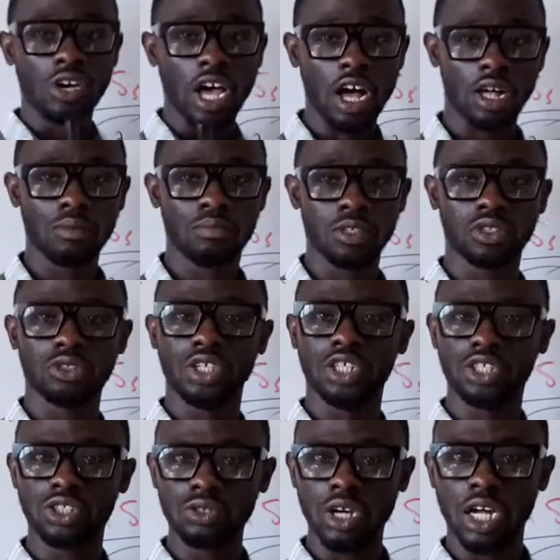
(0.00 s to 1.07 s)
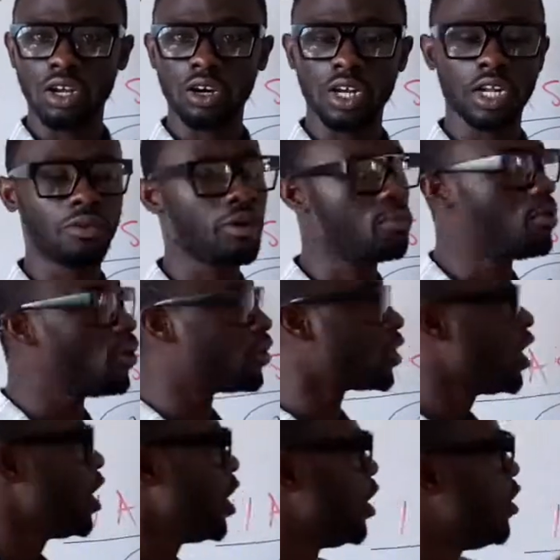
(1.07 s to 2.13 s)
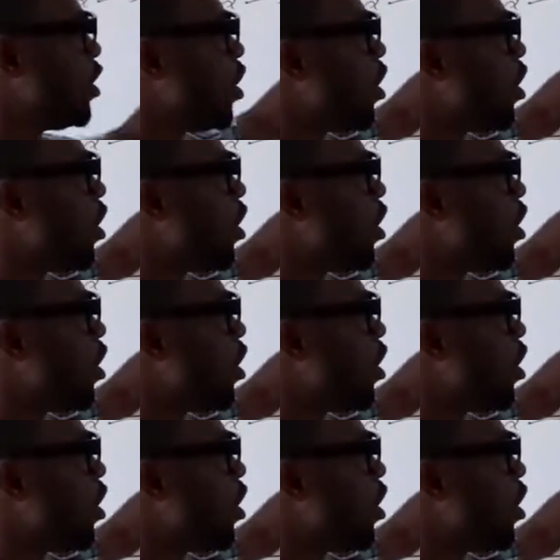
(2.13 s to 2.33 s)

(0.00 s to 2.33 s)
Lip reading: to help you to issue an audit report. The